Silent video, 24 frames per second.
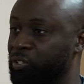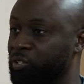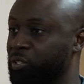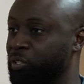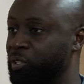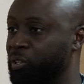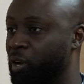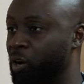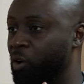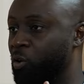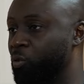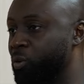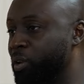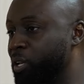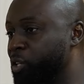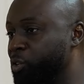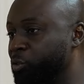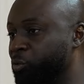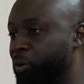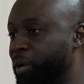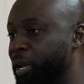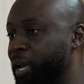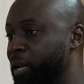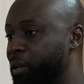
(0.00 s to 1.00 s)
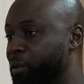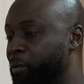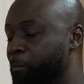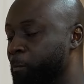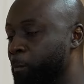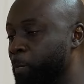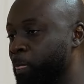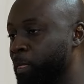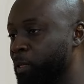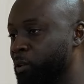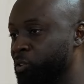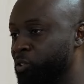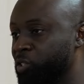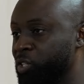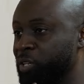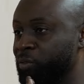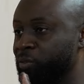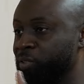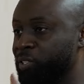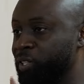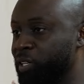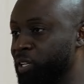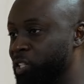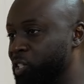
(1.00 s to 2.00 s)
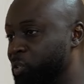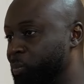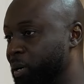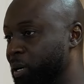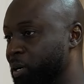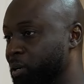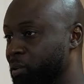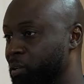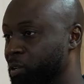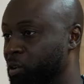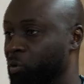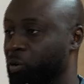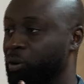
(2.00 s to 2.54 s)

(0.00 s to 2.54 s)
to not only trade services, but you know,